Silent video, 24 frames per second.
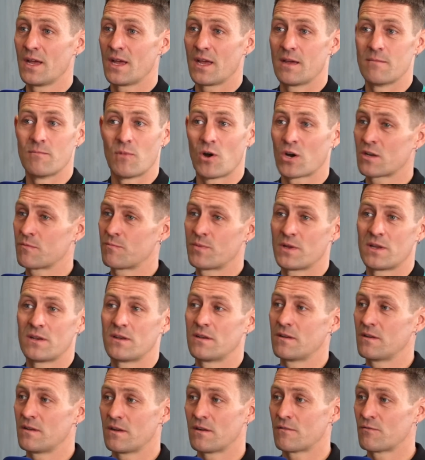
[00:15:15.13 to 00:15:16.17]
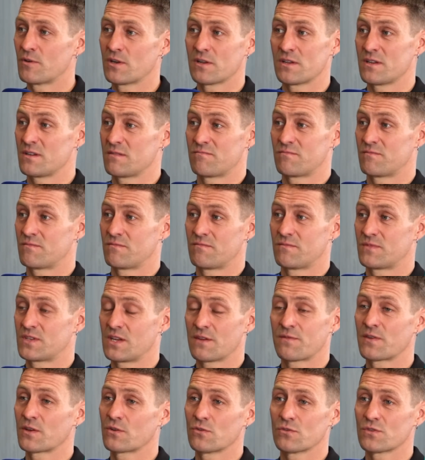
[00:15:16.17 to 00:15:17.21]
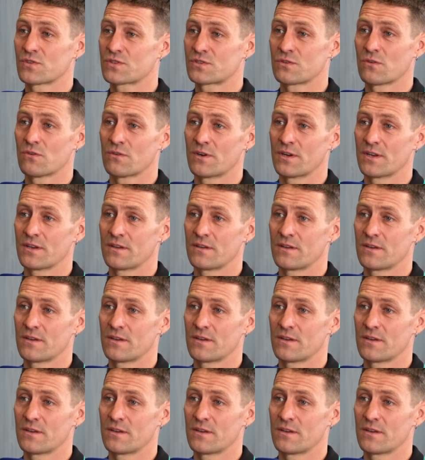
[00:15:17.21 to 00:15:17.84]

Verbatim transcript: it might have been a really difficult story,